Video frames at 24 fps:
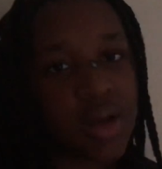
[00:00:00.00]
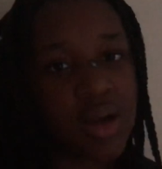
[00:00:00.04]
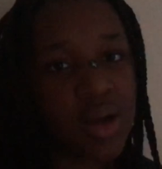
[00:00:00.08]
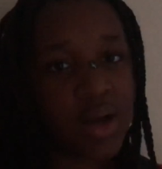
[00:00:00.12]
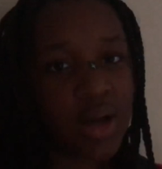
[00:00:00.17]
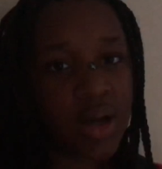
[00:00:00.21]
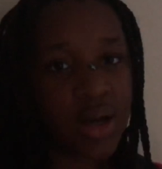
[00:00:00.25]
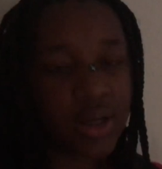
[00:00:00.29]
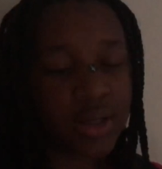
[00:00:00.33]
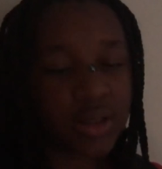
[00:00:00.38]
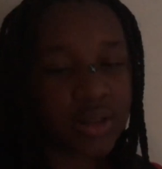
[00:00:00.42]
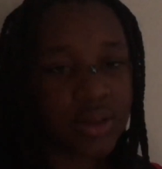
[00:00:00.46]

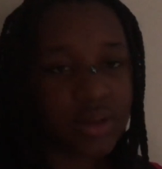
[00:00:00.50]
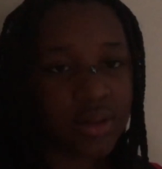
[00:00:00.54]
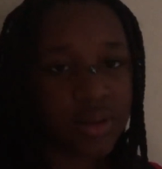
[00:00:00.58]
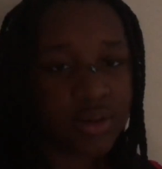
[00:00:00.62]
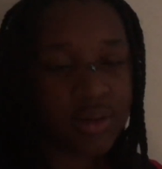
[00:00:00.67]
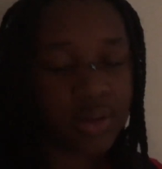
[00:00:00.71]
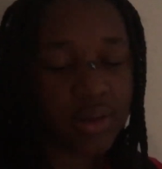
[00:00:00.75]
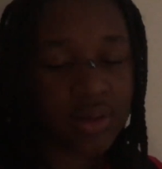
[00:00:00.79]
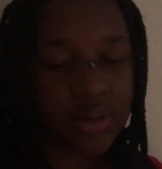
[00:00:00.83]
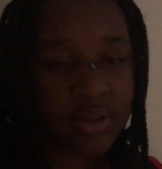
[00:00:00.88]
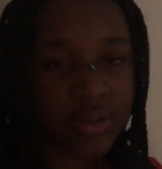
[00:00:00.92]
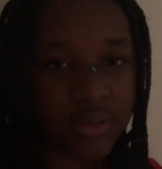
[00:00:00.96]
I
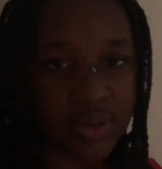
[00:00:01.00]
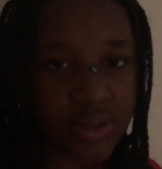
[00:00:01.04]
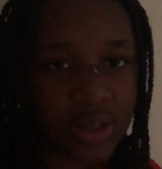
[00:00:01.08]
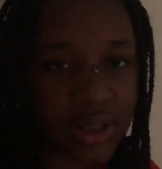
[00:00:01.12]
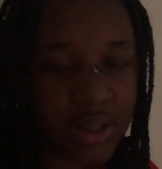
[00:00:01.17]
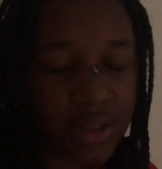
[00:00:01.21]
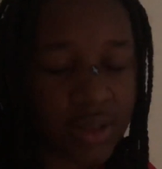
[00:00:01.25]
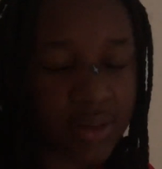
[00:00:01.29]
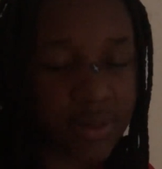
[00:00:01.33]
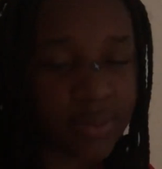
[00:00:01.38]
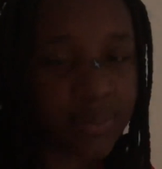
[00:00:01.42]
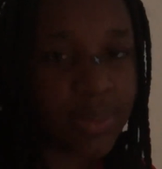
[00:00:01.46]
don't. I don't
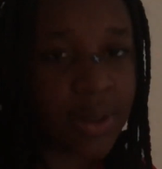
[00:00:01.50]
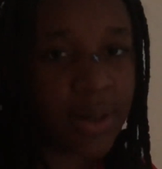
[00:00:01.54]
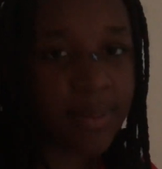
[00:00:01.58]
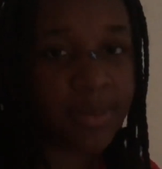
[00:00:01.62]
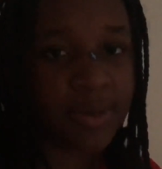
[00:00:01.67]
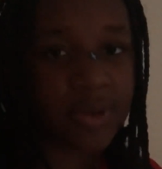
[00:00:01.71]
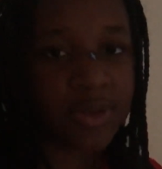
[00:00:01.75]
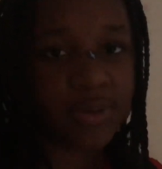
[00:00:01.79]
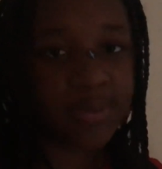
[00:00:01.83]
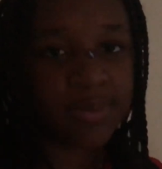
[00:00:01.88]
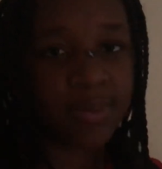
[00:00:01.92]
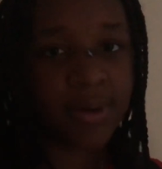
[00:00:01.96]
take
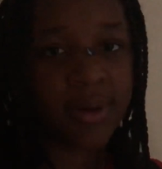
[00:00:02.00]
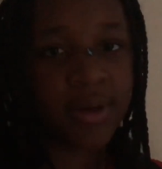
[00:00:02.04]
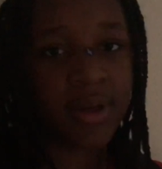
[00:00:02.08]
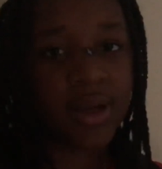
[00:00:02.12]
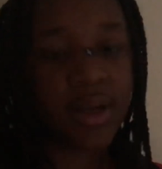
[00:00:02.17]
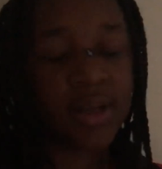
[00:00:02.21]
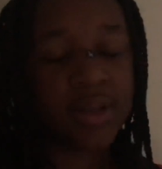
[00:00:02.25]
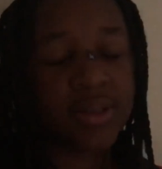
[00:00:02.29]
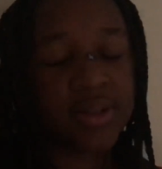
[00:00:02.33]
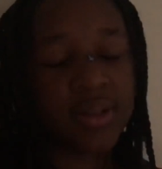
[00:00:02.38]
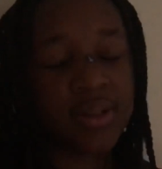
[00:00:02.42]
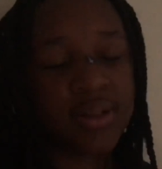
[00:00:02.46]
pepper spray.
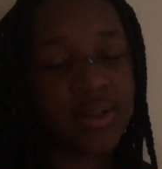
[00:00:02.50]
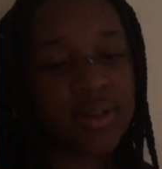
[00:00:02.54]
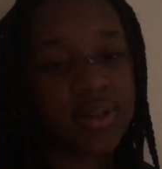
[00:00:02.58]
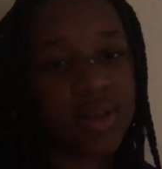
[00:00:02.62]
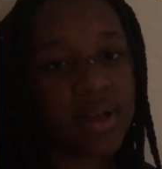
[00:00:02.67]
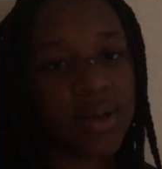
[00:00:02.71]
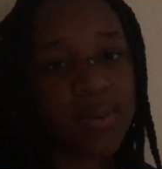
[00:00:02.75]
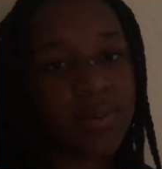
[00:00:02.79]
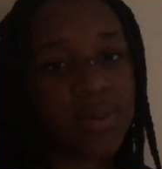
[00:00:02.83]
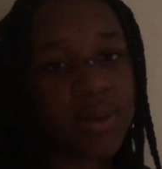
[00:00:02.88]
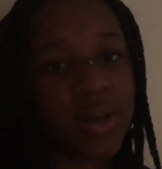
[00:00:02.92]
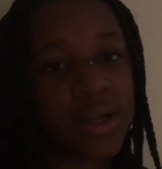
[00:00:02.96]
I,
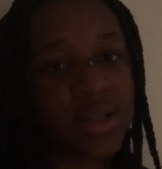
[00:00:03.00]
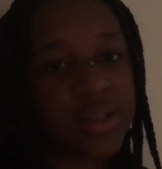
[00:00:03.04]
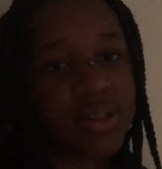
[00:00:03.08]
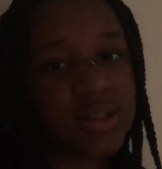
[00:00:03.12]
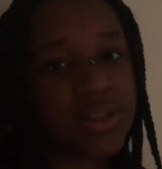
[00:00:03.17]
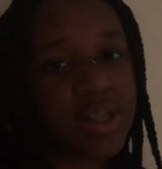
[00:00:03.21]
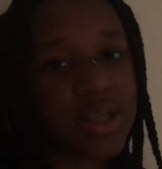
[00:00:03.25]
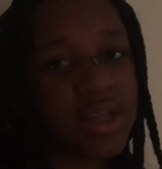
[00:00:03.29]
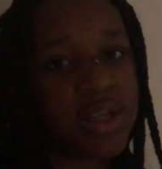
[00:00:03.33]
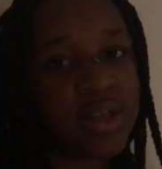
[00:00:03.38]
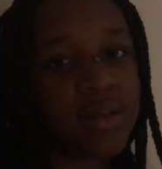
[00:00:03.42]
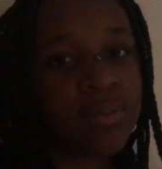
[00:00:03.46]
but I
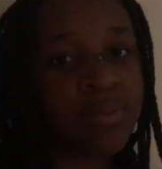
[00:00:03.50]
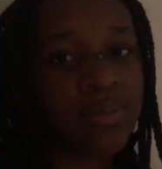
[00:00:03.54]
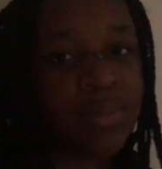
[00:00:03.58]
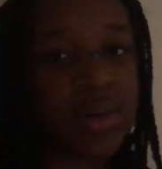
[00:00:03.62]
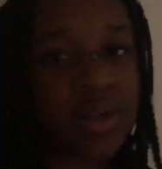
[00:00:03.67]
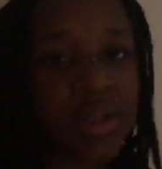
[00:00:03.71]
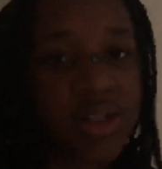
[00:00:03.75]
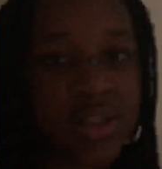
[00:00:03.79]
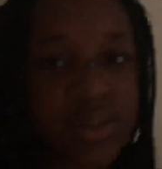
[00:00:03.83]
take bug